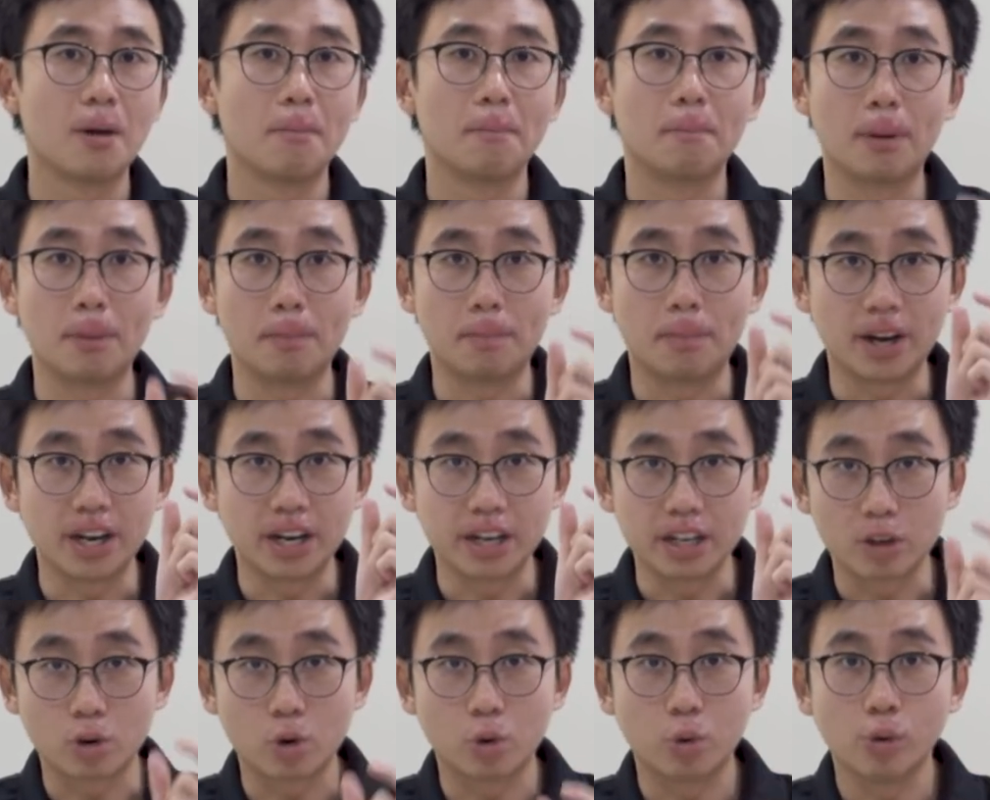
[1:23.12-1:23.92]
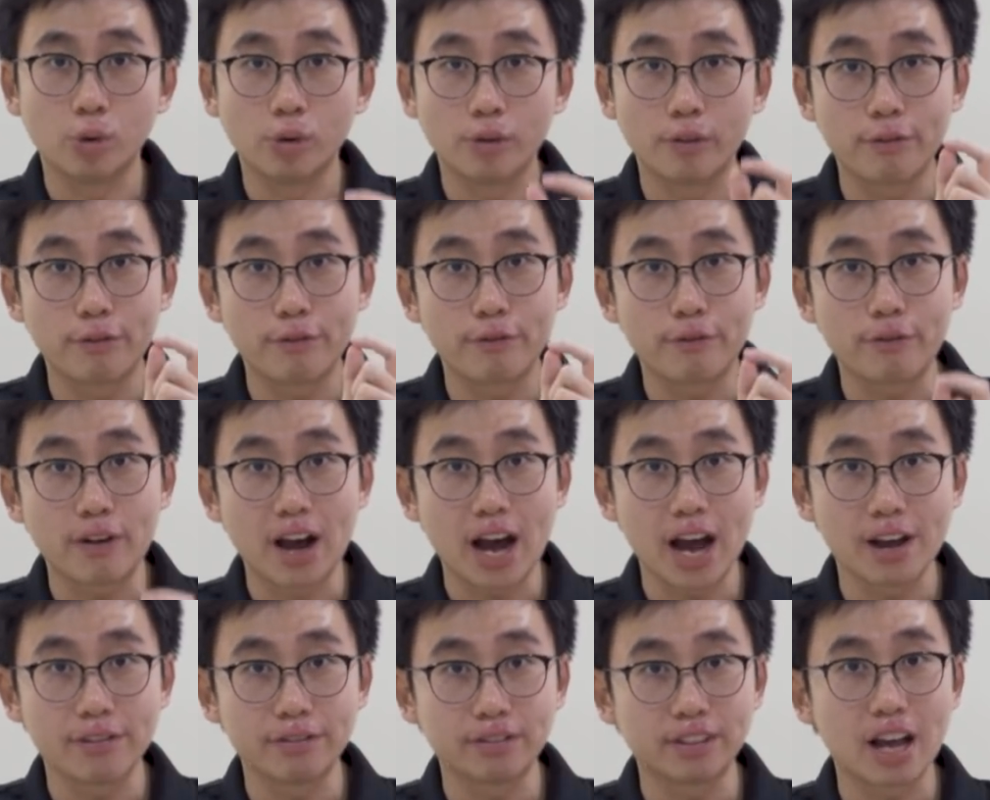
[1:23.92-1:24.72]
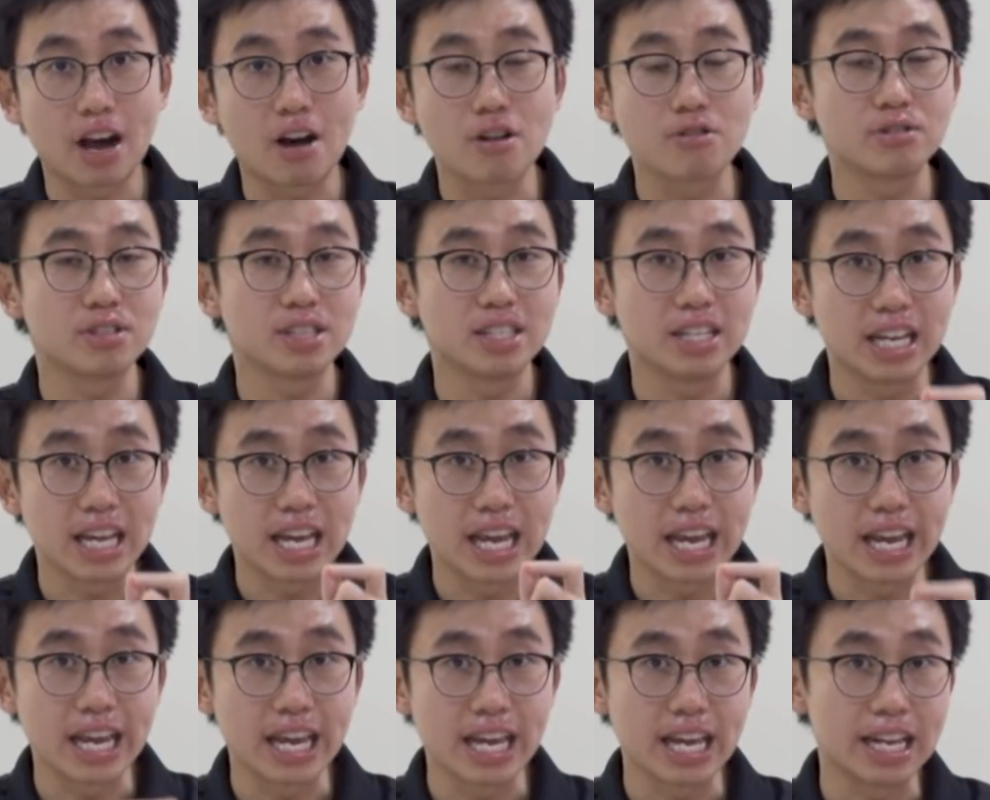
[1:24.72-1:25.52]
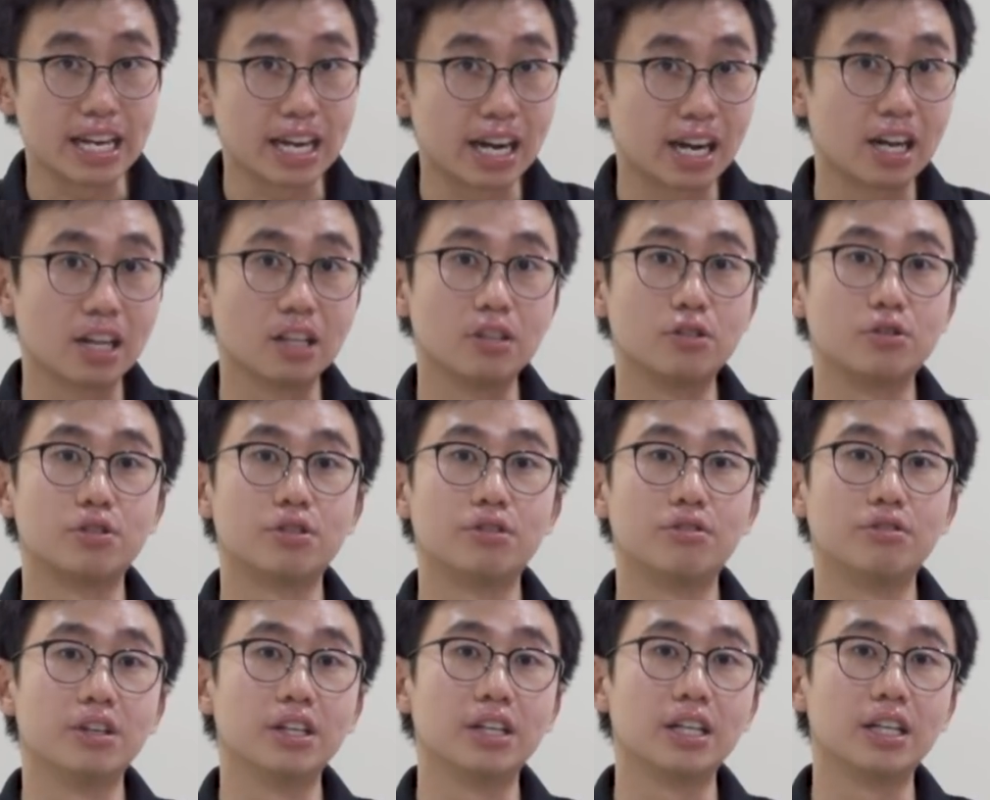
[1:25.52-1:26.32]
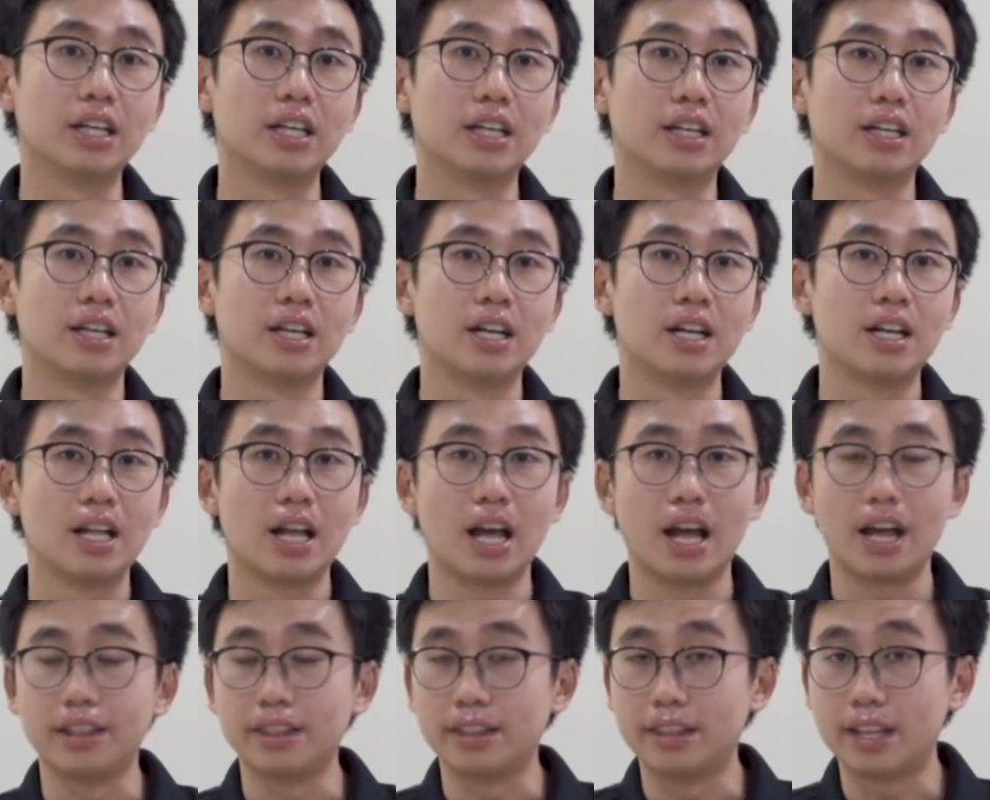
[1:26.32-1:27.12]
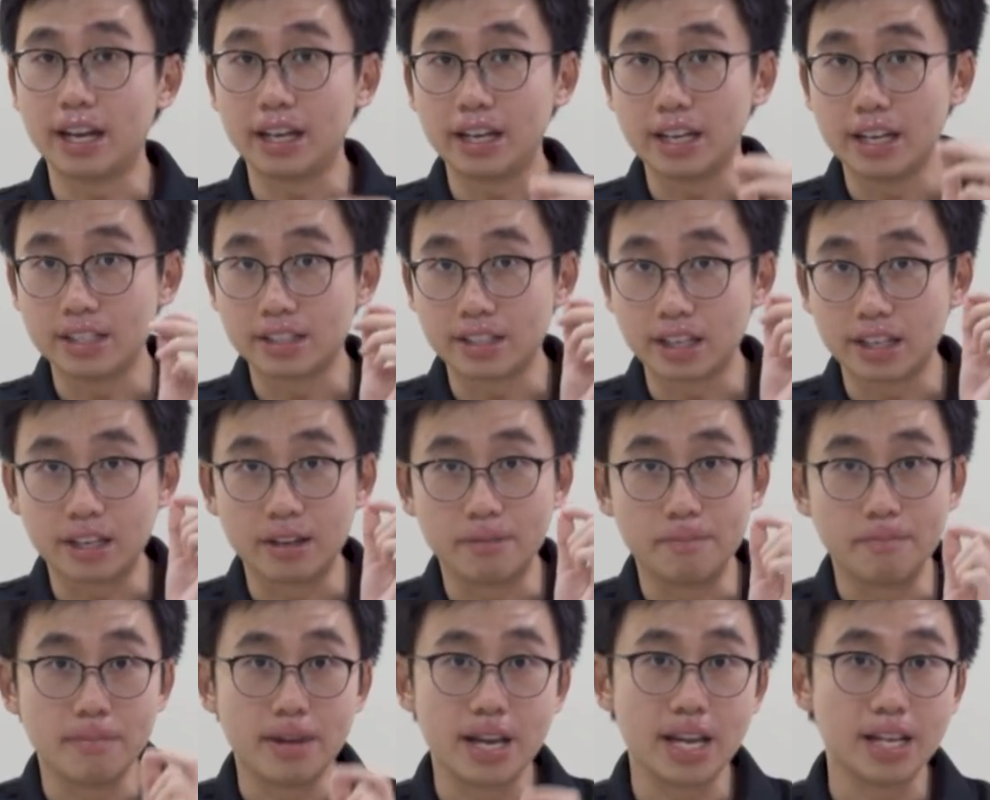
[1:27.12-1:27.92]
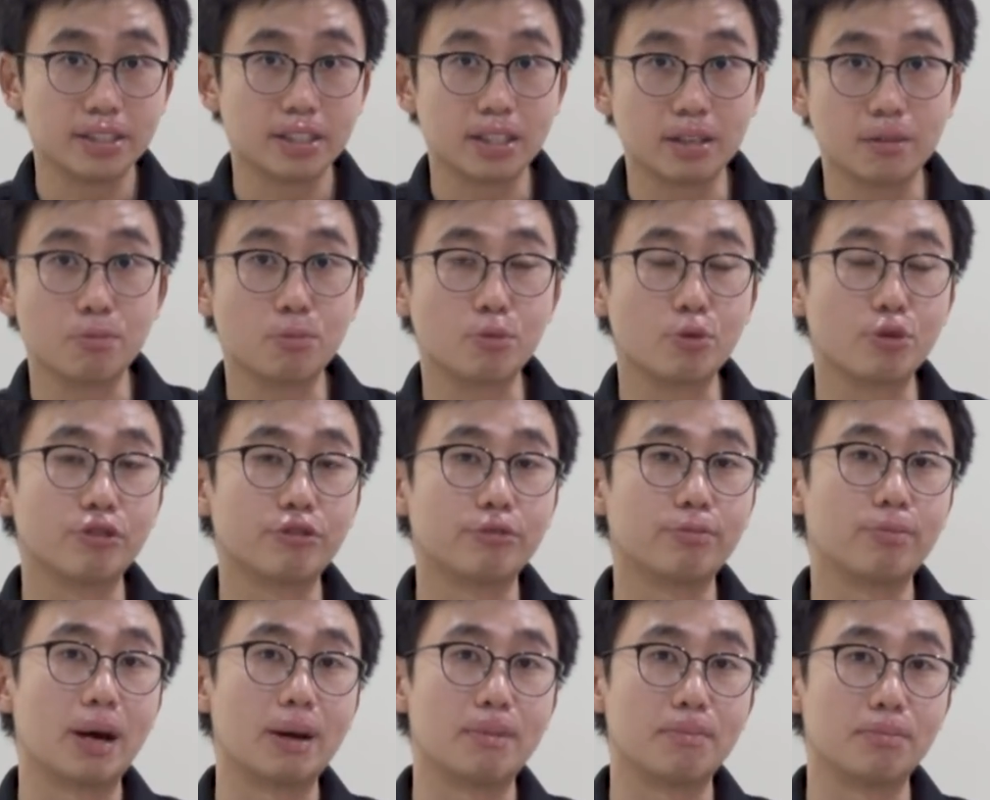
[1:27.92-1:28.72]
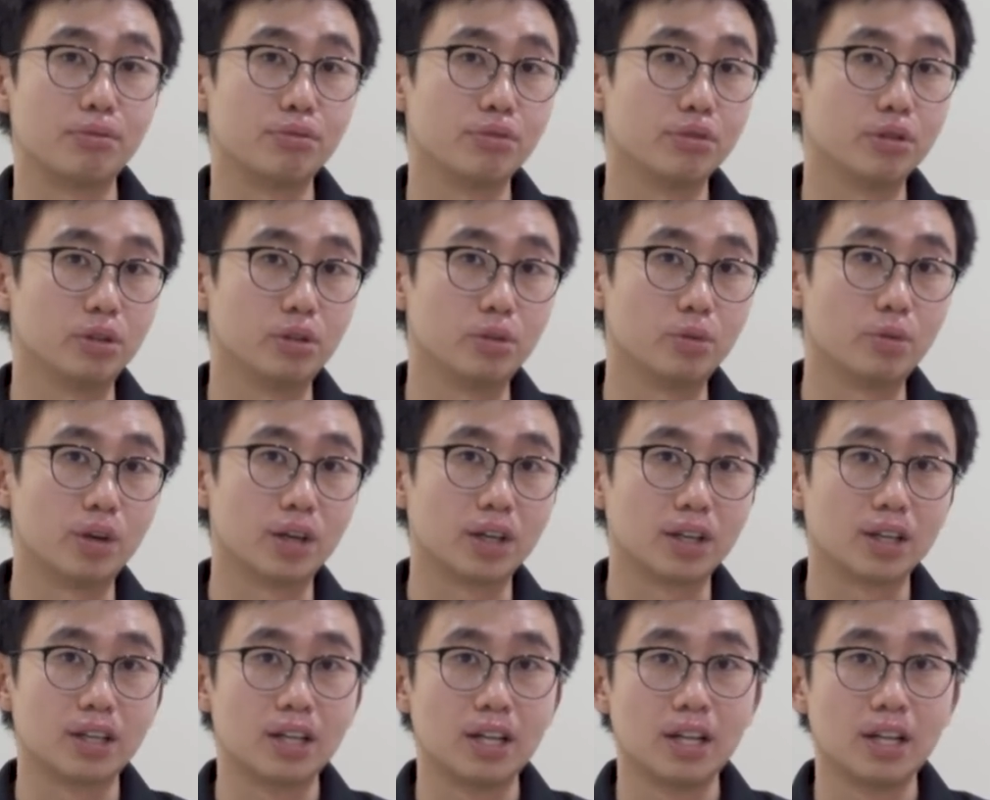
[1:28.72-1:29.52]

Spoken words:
but by a cool 5,800 ringgit. And that is an amazing move by Perodua.